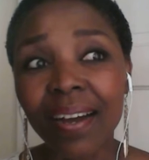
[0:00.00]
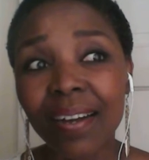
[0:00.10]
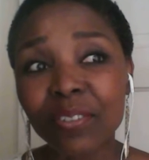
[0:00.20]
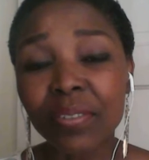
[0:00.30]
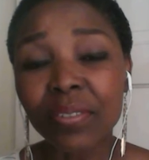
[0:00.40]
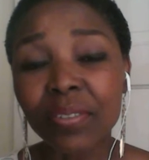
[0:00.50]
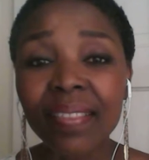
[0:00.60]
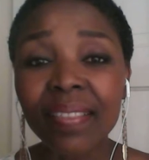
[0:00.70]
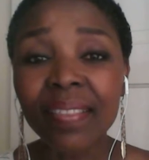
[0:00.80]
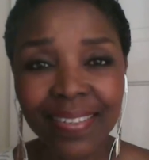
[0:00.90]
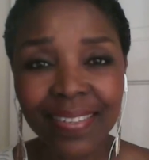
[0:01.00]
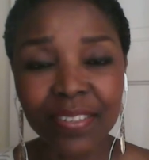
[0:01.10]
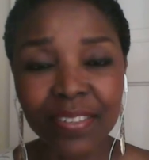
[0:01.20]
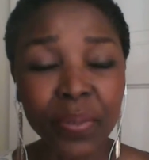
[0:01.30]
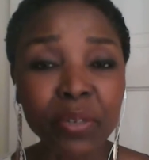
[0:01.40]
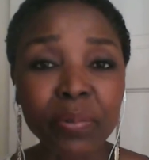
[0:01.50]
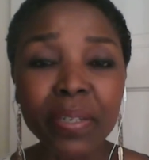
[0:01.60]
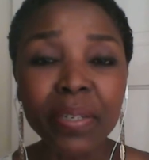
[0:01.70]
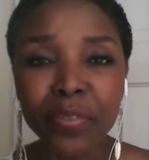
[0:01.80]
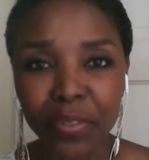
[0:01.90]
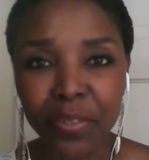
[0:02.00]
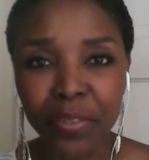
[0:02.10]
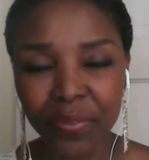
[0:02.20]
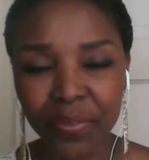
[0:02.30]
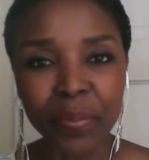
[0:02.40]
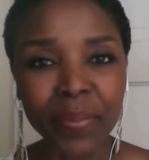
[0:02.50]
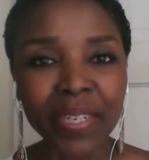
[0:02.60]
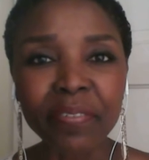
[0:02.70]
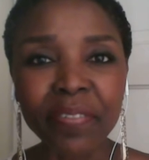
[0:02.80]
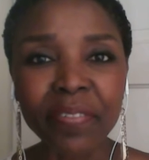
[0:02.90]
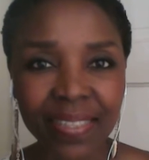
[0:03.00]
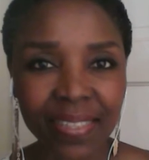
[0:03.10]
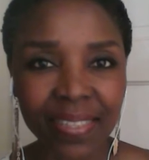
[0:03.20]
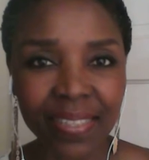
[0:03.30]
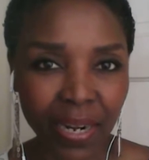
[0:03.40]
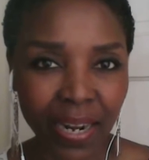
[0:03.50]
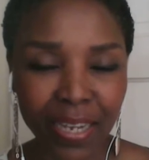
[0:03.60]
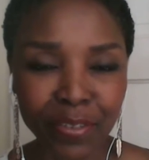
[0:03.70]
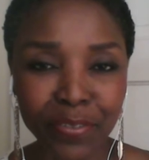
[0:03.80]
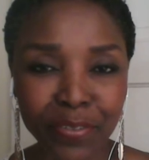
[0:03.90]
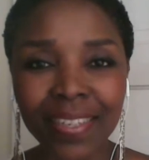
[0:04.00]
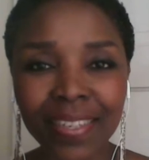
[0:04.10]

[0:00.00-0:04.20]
say thanks, to be grateful for many things in our lives.